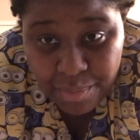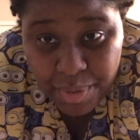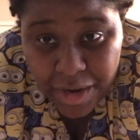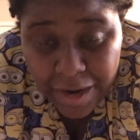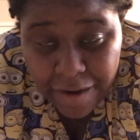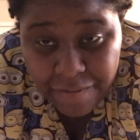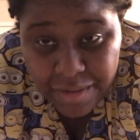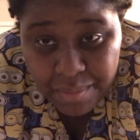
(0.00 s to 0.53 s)
a
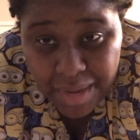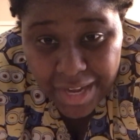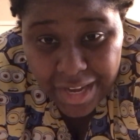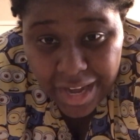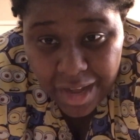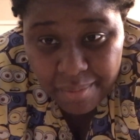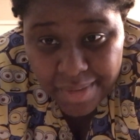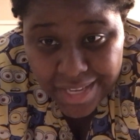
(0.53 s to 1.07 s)
perv in my
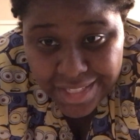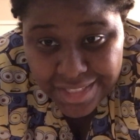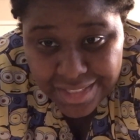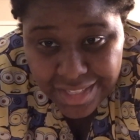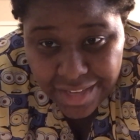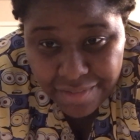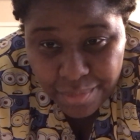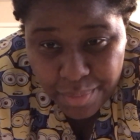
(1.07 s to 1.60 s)
comments,
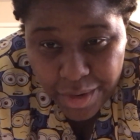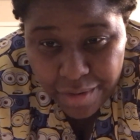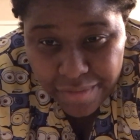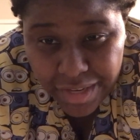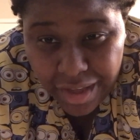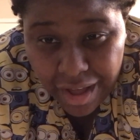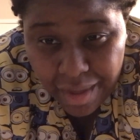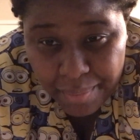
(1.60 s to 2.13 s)
leaving
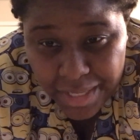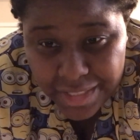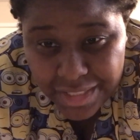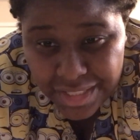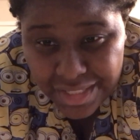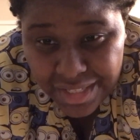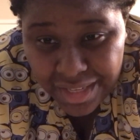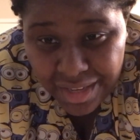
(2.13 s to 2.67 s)
pervy
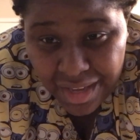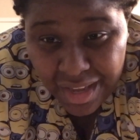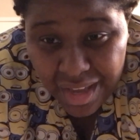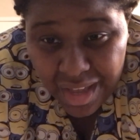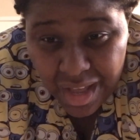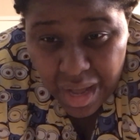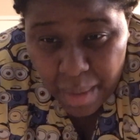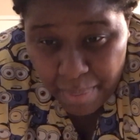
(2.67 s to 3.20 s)
comments
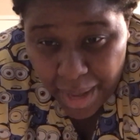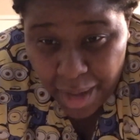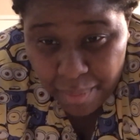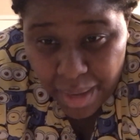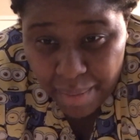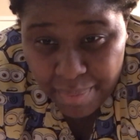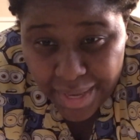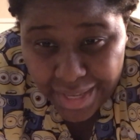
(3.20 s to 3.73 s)
about
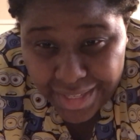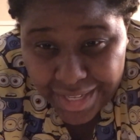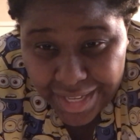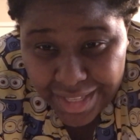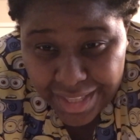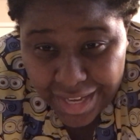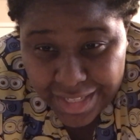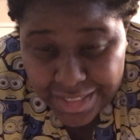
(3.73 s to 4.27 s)
my
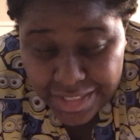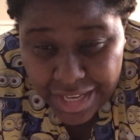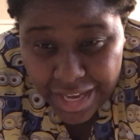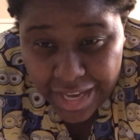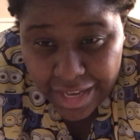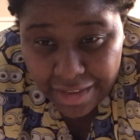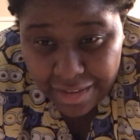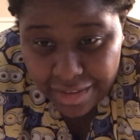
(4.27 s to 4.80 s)
belly, like
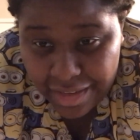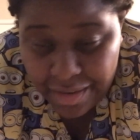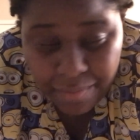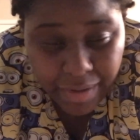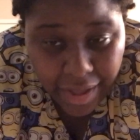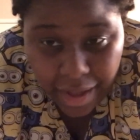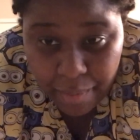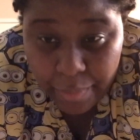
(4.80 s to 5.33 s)
saying,
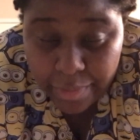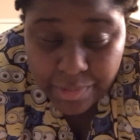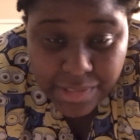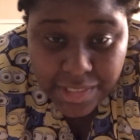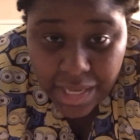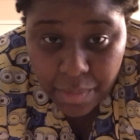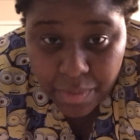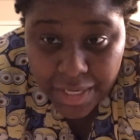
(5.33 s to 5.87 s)
anyway, I won't
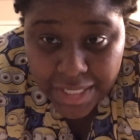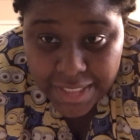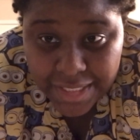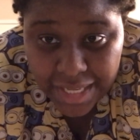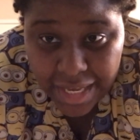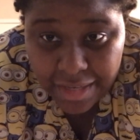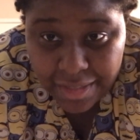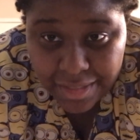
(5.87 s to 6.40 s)
say what he
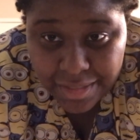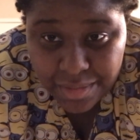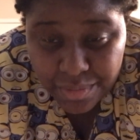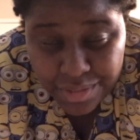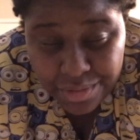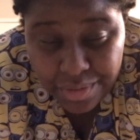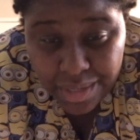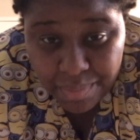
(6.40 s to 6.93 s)
said because it
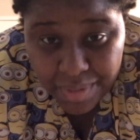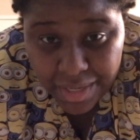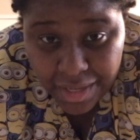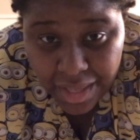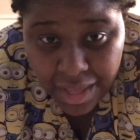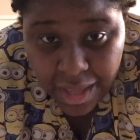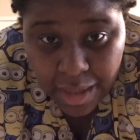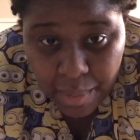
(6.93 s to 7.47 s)
was creepy,
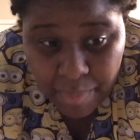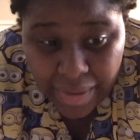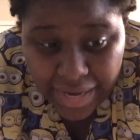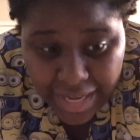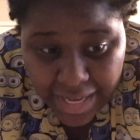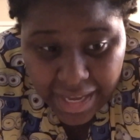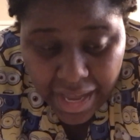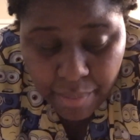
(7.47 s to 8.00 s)
but
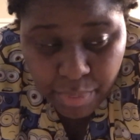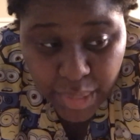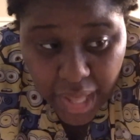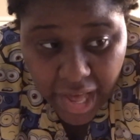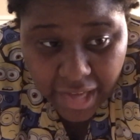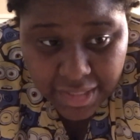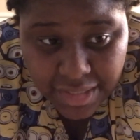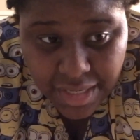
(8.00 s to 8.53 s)
he got
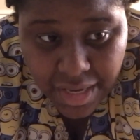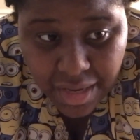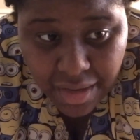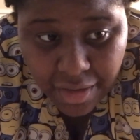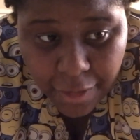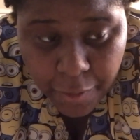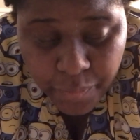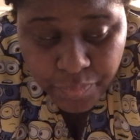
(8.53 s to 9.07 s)
blocked.
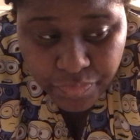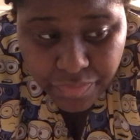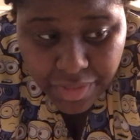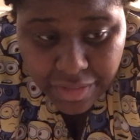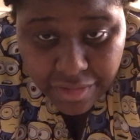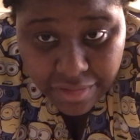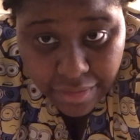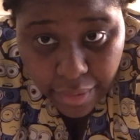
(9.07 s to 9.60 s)

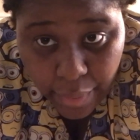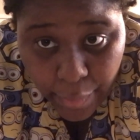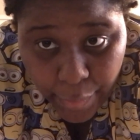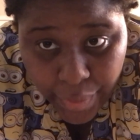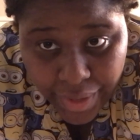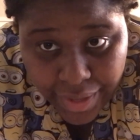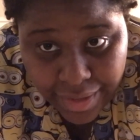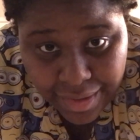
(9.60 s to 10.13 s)

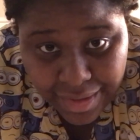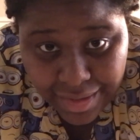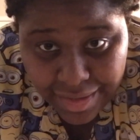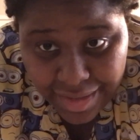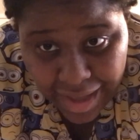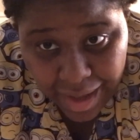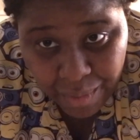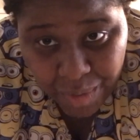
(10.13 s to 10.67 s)
So
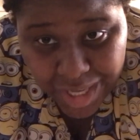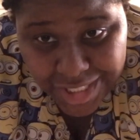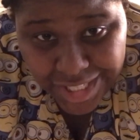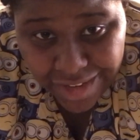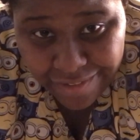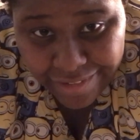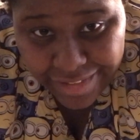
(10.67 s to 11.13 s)
yeah, watch out